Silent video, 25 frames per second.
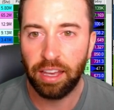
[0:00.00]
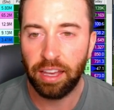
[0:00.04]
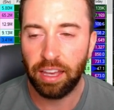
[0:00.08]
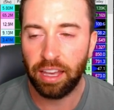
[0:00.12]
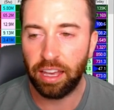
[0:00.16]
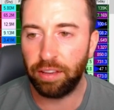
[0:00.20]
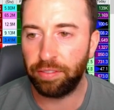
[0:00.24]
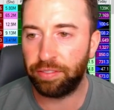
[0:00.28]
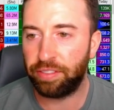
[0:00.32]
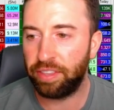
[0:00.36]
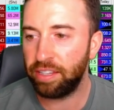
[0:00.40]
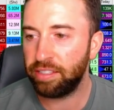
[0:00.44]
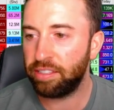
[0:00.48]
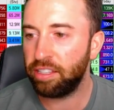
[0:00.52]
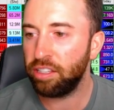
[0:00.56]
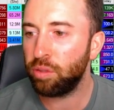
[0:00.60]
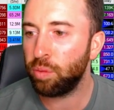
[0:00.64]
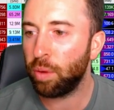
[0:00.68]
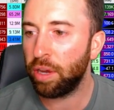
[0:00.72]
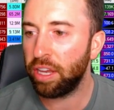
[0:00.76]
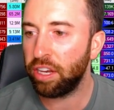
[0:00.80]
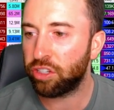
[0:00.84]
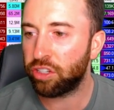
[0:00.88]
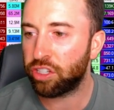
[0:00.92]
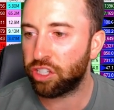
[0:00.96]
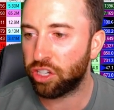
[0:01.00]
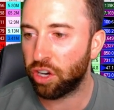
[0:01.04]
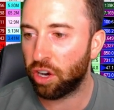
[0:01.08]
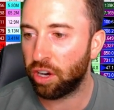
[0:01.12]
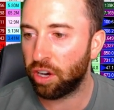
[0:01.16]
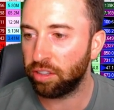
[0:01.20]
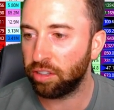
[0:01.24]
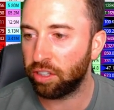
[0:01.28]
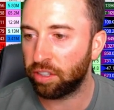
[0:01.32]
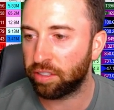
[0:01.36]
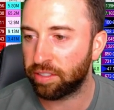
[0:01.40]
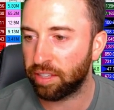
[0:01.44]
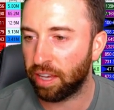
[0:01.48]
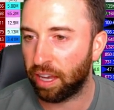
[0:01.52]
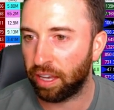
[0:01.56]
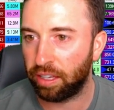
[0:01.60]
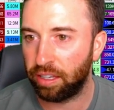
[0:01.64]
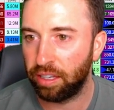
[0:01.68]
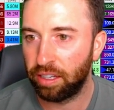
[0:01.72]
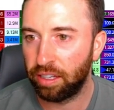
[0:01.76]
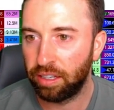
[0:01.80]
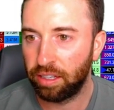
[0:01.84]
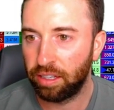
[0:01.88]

If this is what your chart looks like,